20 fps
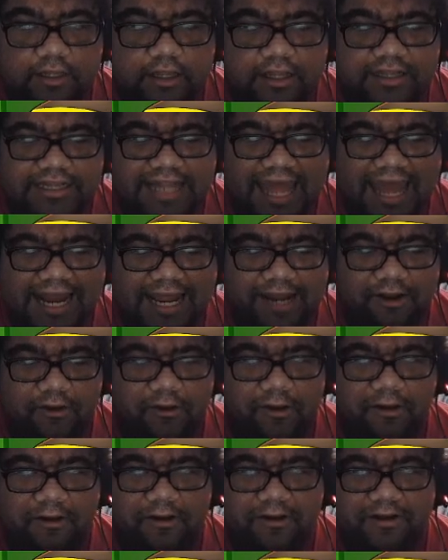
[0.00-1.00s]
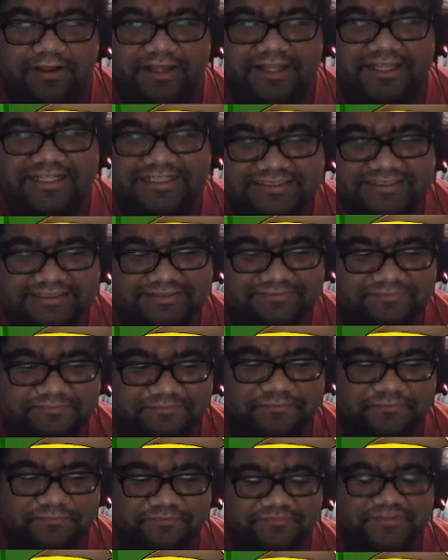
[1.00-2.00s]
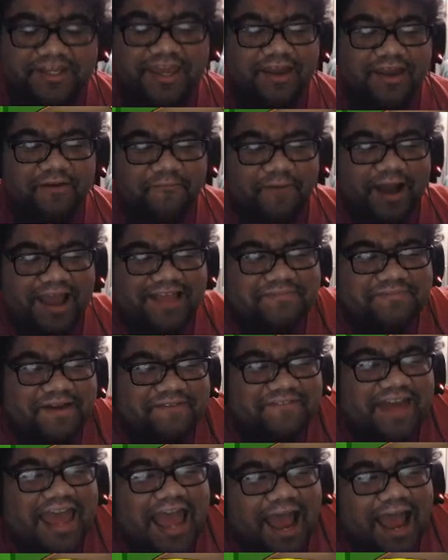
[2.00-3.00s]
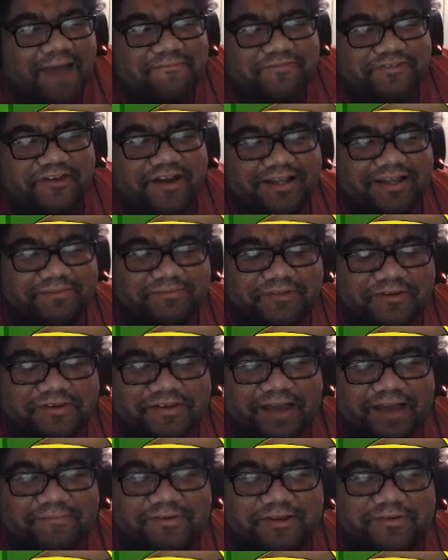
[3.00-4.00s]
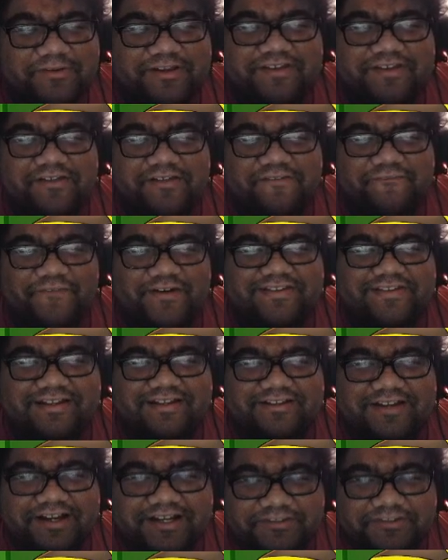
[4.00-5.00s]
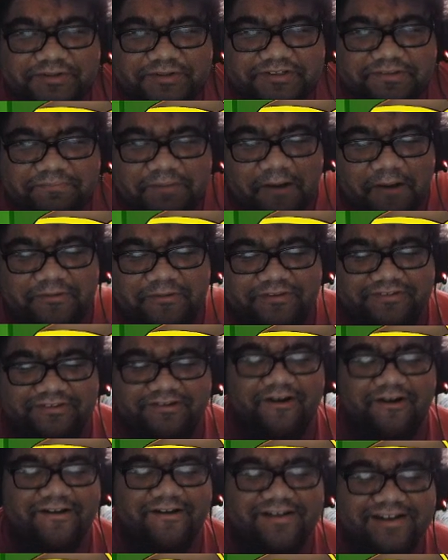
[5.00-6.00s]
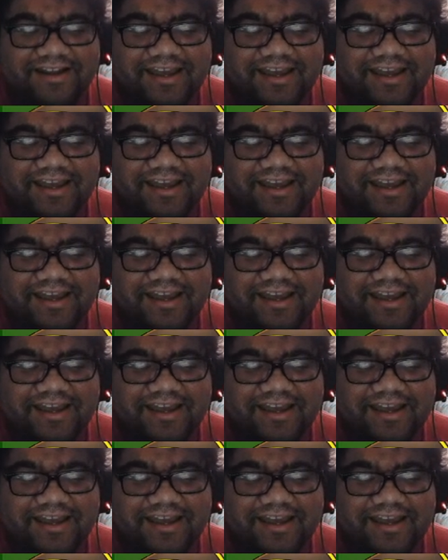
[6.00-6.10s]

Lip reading: Not at all. Why is I'm sorry, I've been doing these other voices and trying to switch to Poe is hard.